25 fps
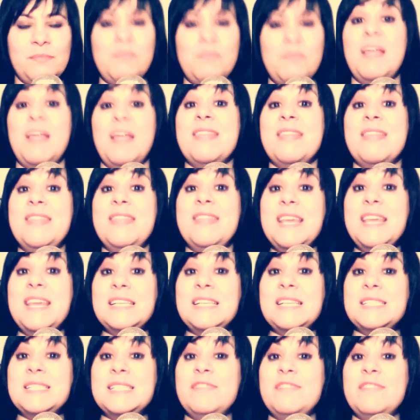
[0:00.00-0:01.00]

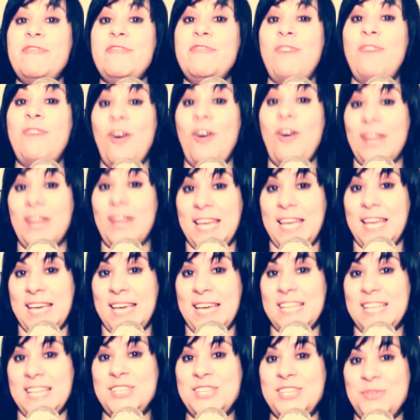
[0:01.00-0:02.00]
this falling
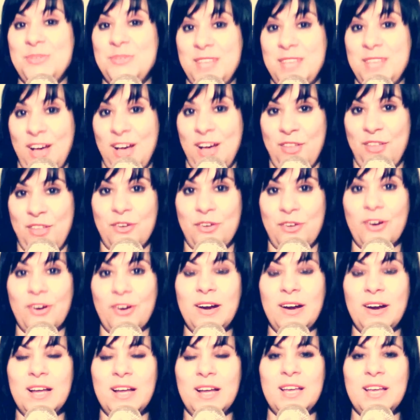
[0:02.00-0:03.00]
into the
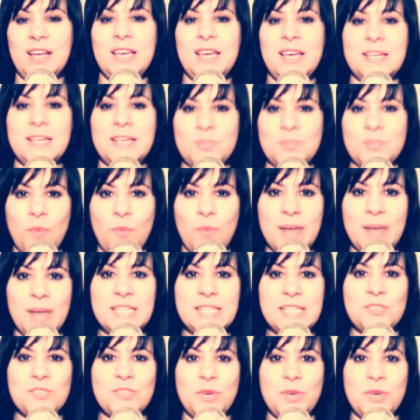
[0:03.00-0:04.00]
other is what
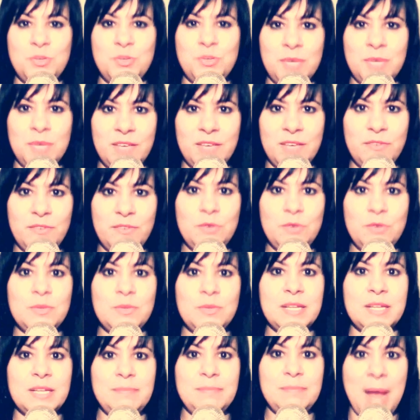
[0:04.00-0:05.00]
is going to give you
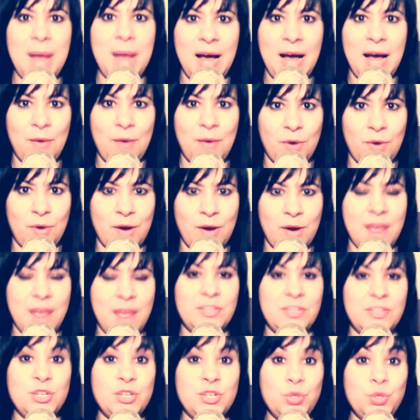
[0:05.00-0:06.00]
the power
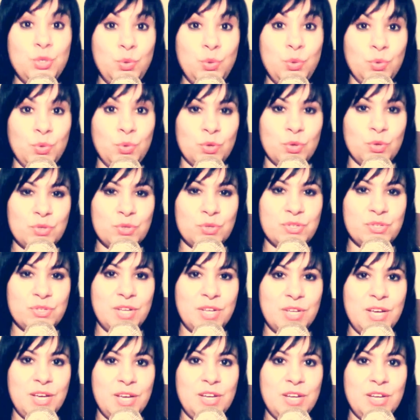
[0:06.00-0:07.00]
and the tools
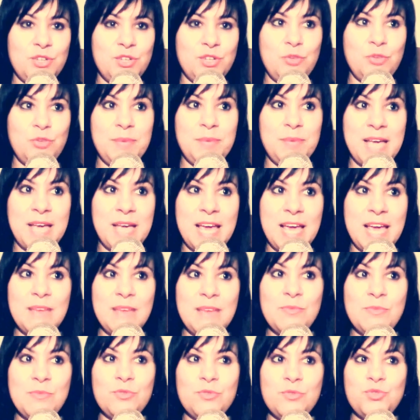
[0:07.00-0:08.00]
to be
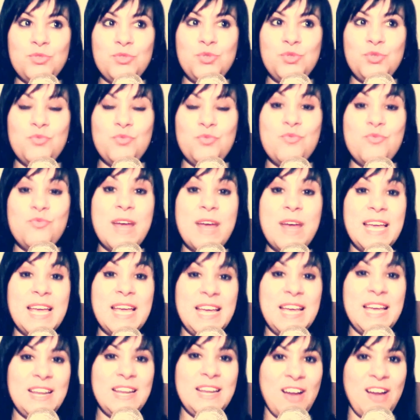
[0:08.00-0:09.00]
able to
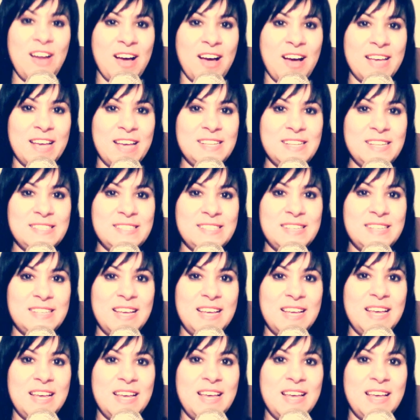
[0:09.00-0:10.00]
recognize
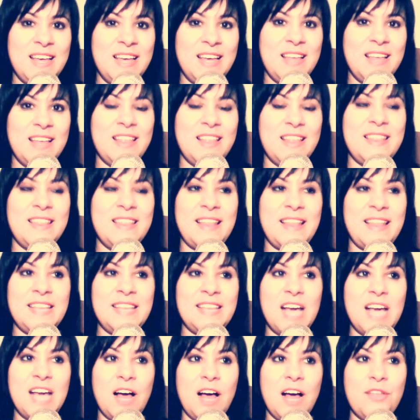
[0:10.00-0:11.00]
that
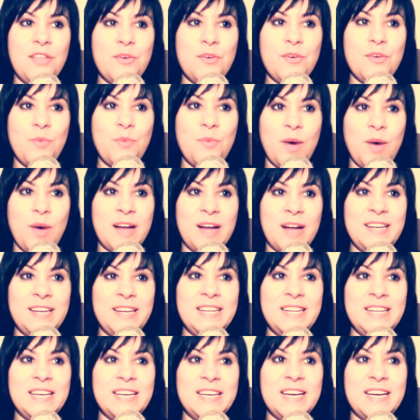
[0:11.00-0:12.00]
the other
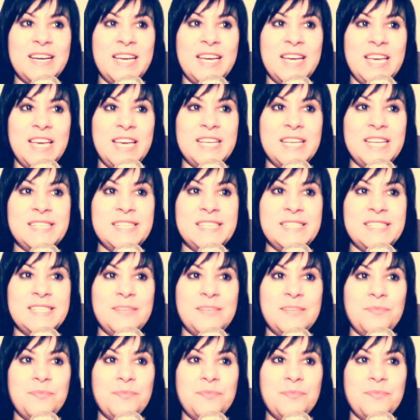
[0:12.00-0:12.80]
one is